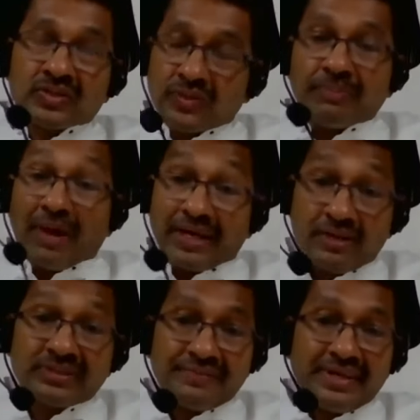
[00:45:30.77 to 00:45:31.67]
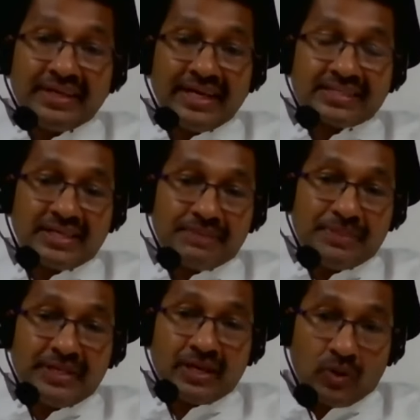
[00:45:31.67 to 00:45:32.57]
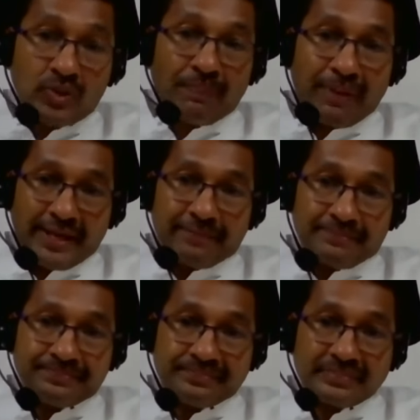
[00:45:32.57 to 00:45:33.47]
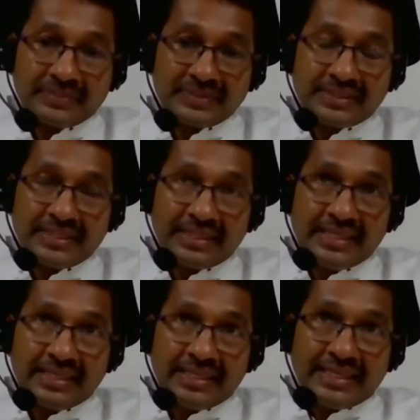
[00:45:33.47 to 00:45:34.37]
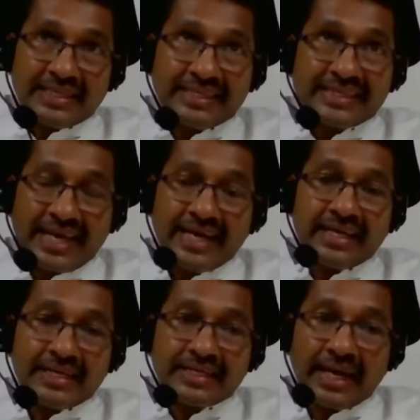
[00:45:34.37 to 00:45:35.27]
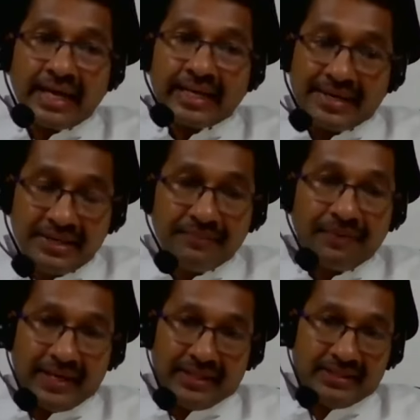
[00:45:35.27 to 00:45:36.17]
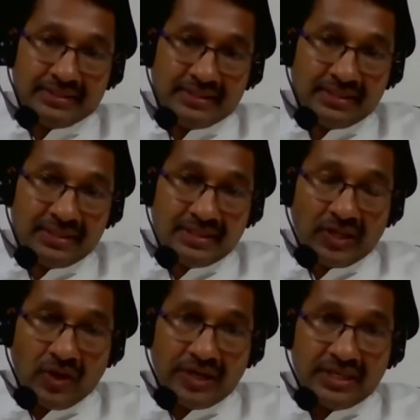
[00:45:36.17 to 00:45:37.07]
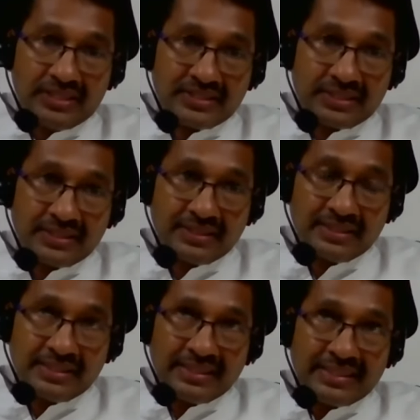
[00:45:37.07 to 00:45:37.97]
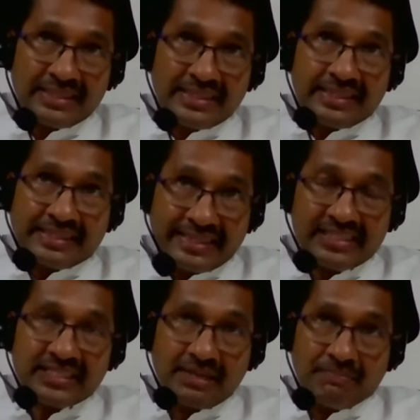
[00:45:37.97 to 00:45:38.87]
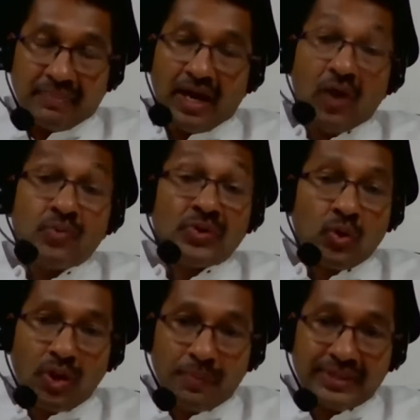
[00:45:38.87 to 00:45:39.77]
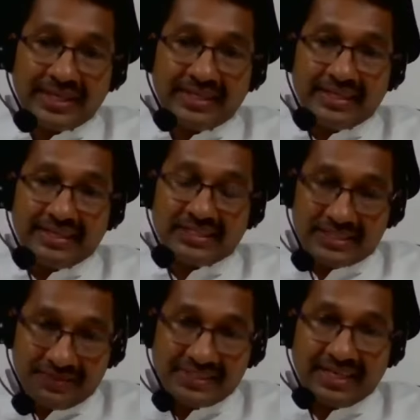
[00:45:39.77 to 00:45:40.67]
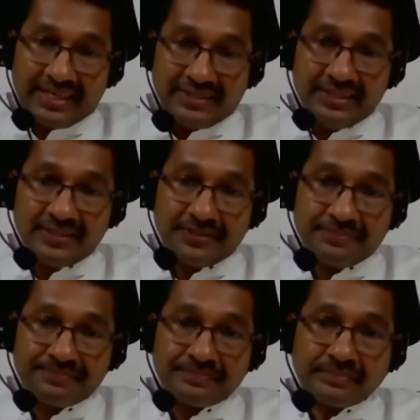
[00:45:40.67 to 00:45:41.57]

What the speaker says: So the Bar Council of India has got a bigger role to play. It can identify the lawyers, teach them how to go about it in a situation like this.